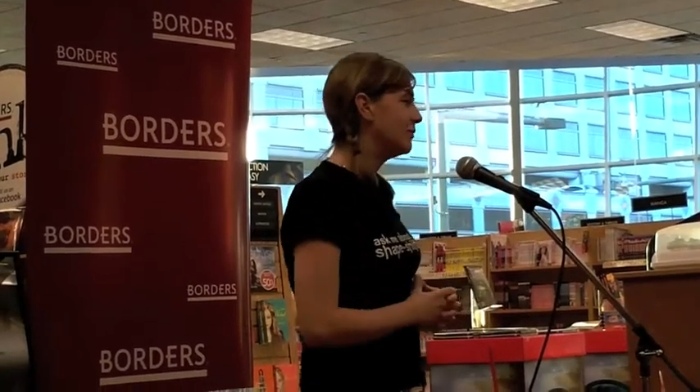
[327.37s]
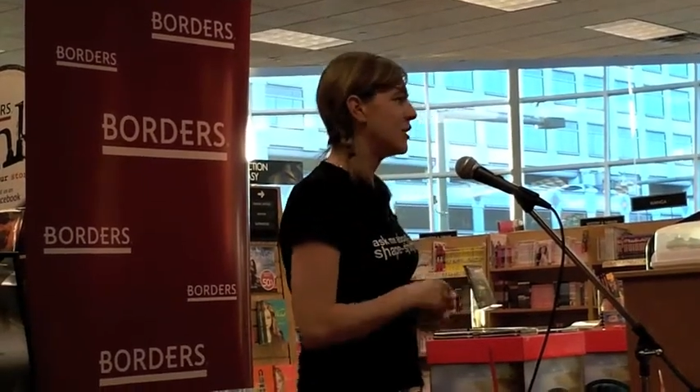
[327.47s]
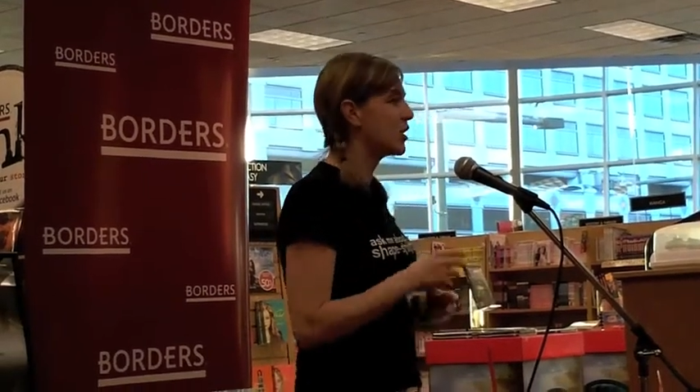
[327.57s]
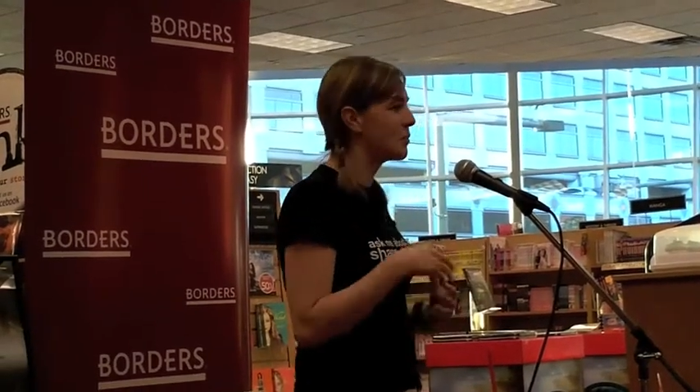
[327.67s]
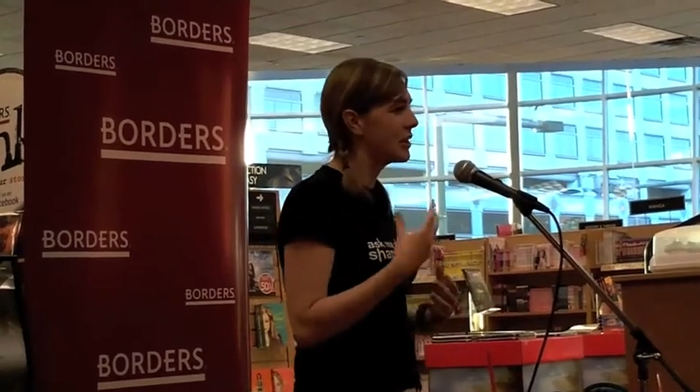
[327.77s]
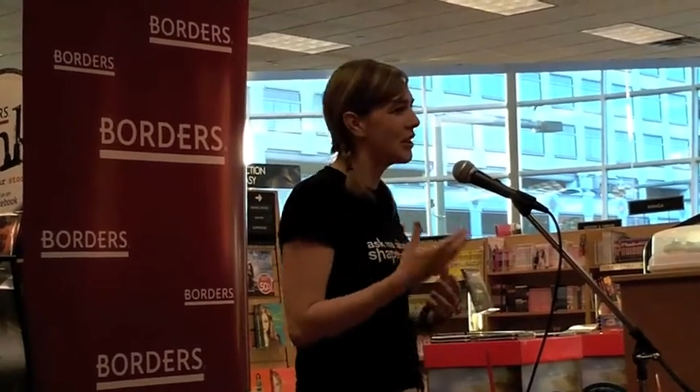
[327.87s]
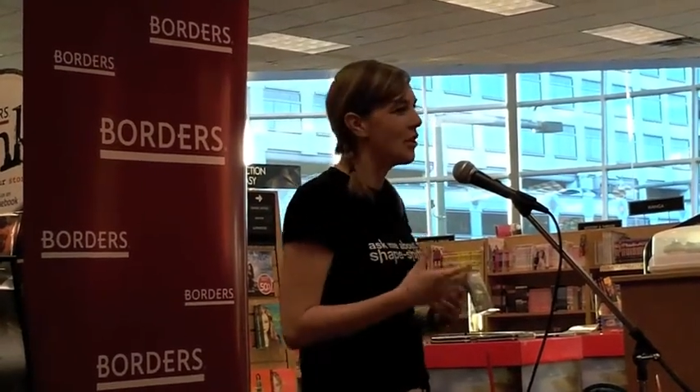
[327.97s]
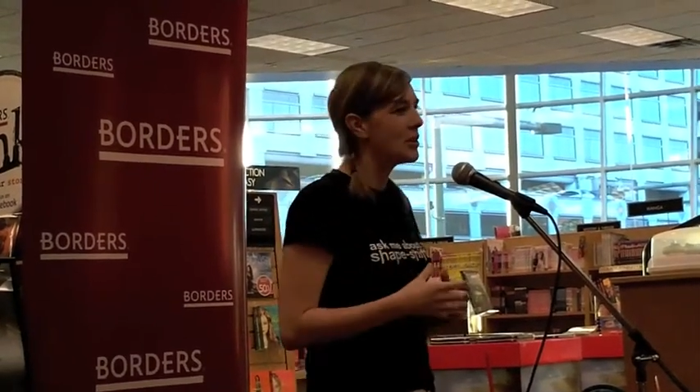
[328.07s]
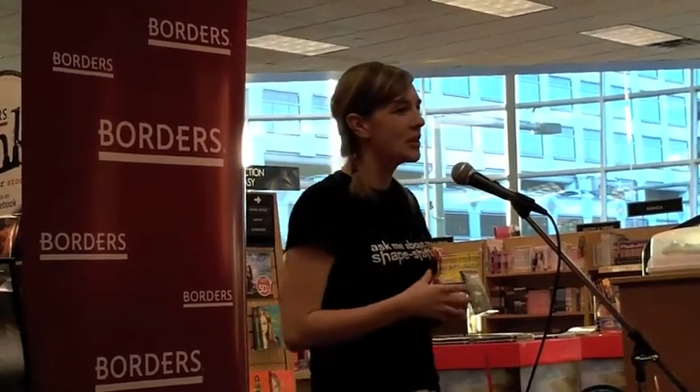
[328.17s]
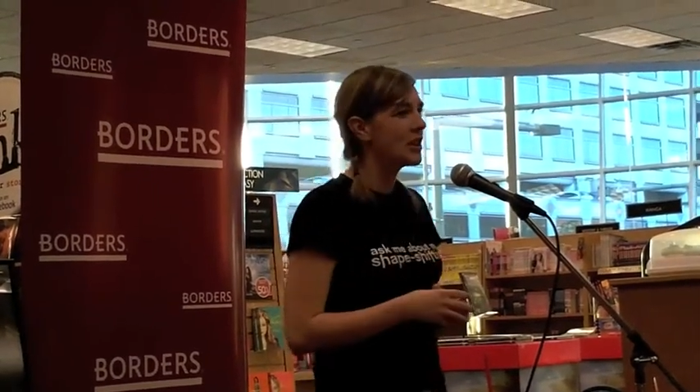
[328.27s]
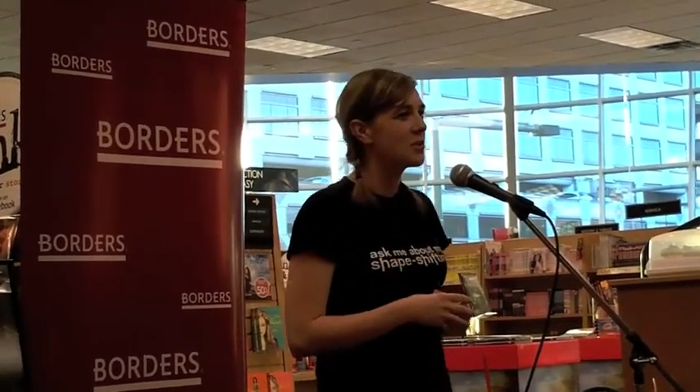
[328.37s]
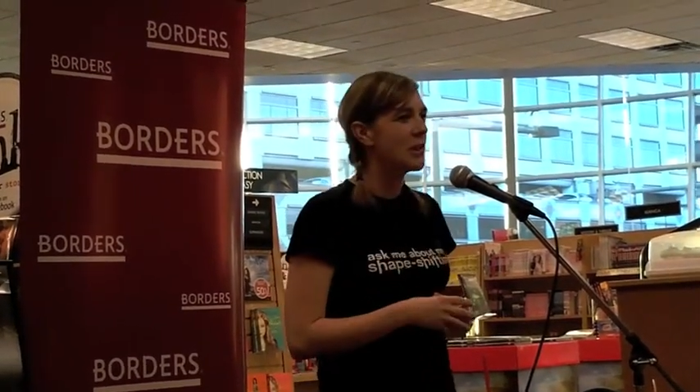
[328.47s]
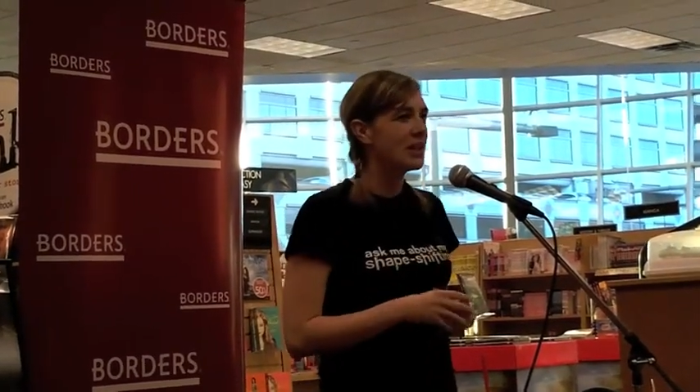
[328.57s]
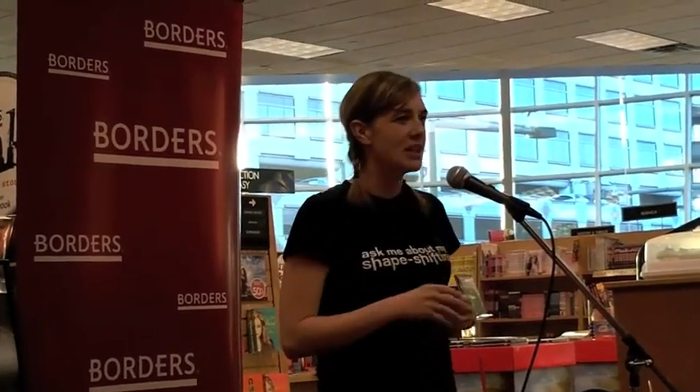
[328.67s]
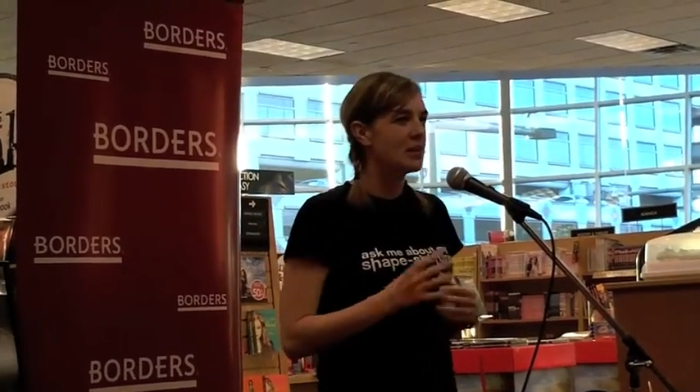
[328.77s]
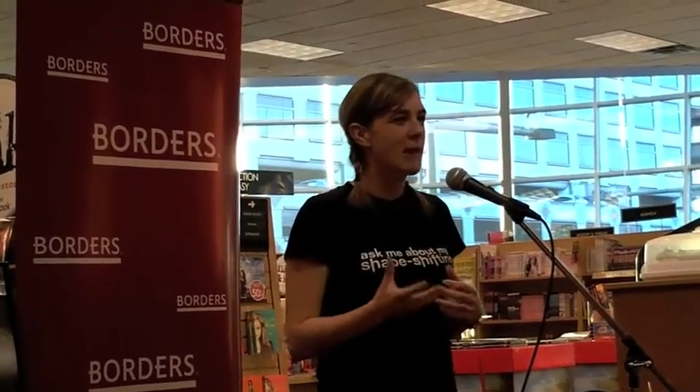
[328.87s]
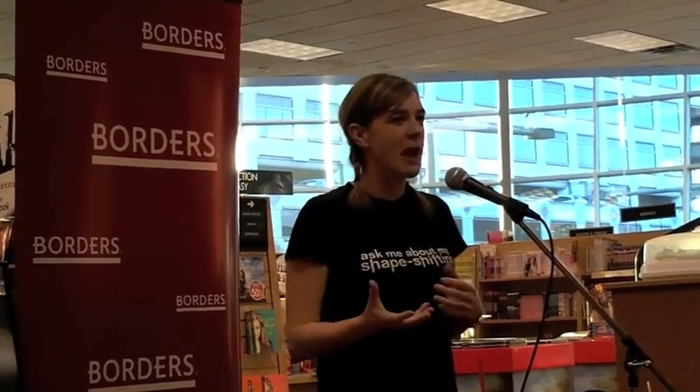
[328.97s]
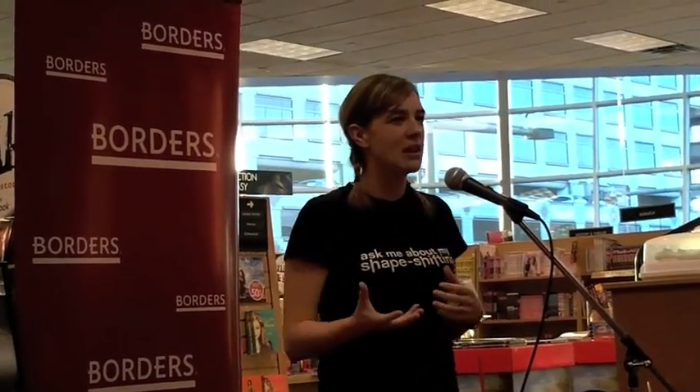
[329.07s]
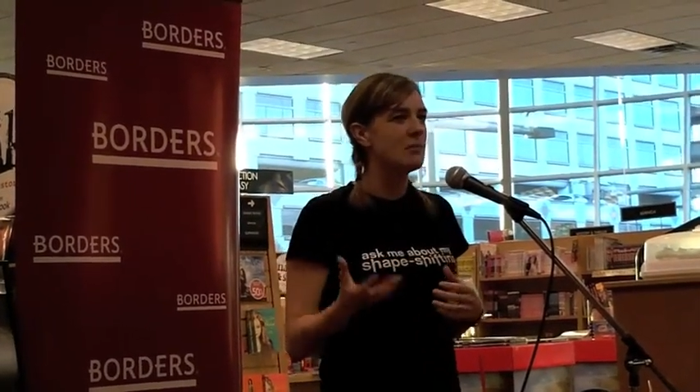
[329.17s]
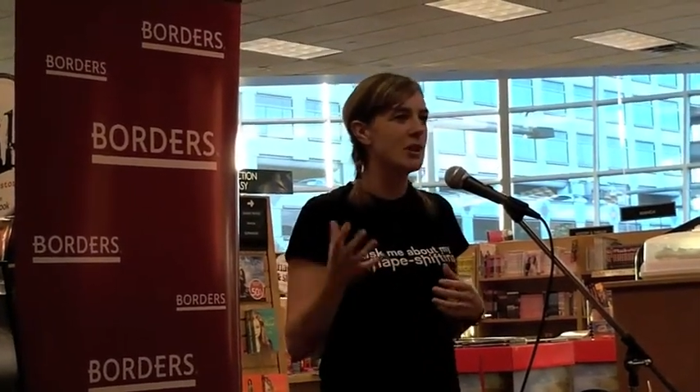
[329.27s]
which is what he always does when he's
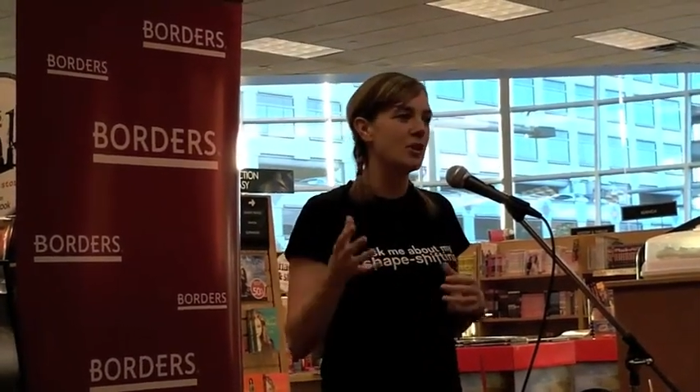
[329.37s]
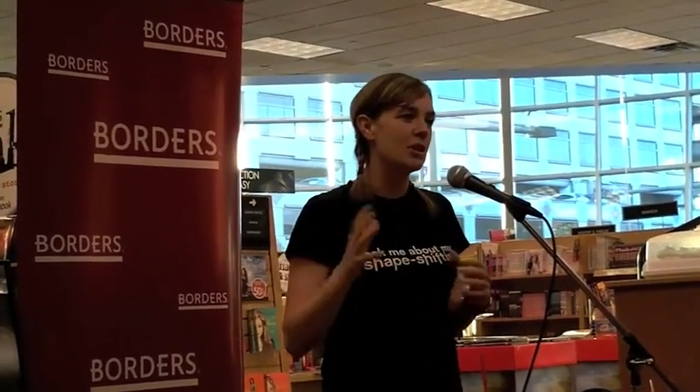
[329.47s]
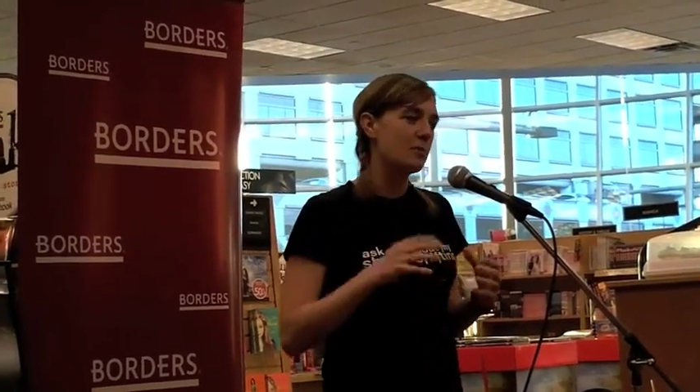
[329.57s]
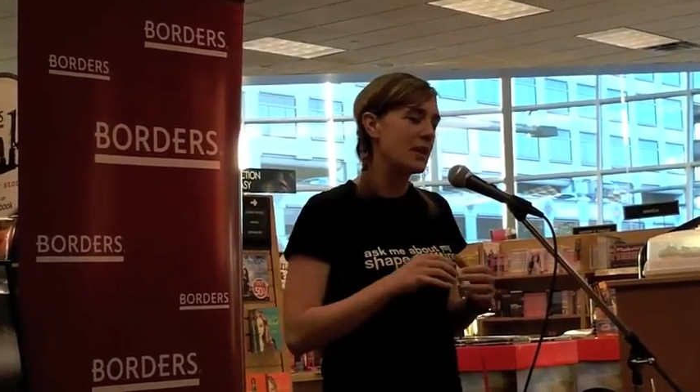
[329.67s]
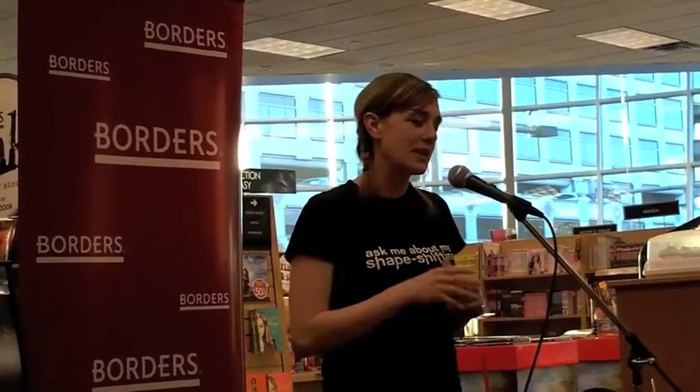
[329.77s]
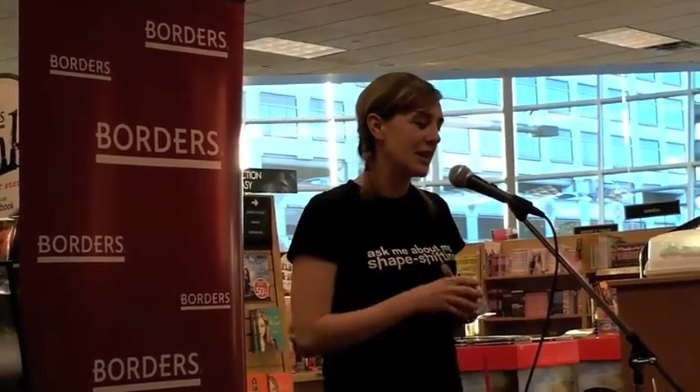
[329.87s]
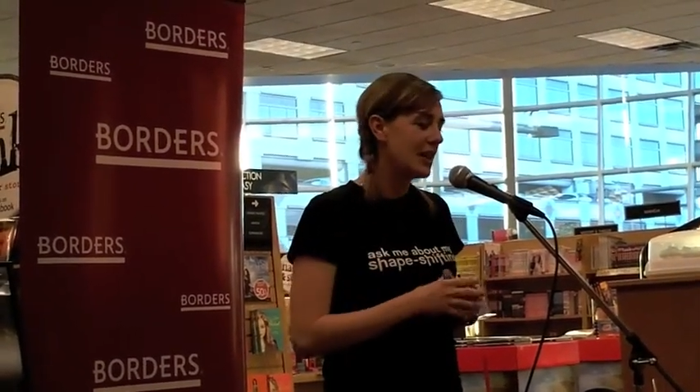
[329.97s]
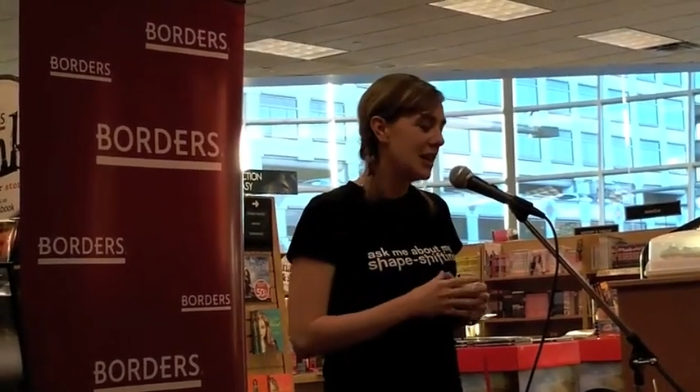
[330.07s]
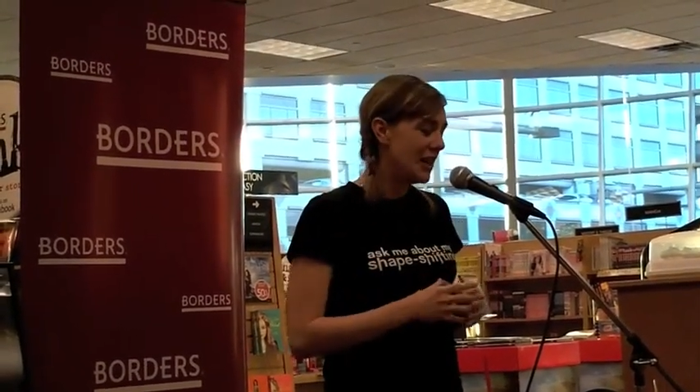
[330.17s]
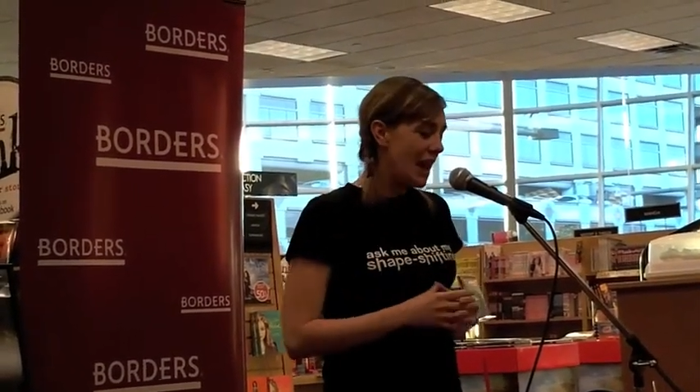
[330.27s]
mad at me or he's busy.